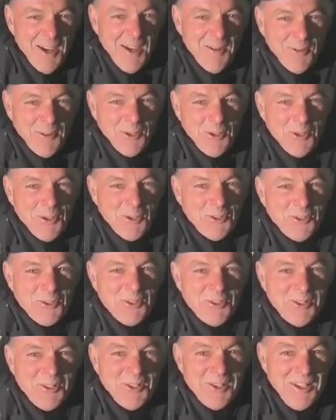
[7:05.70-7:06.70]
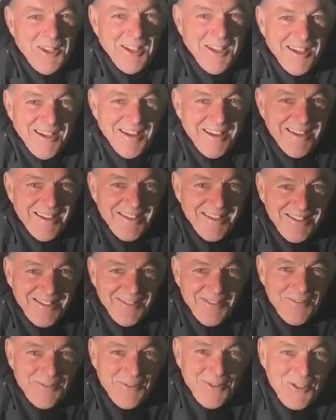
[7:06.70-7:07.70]
haven't looked
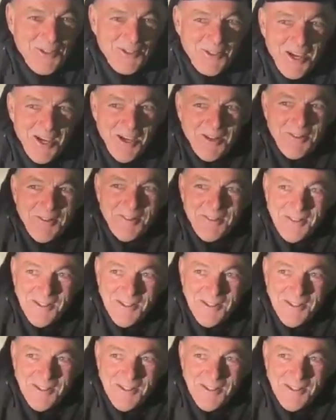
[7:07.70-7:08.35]
over the side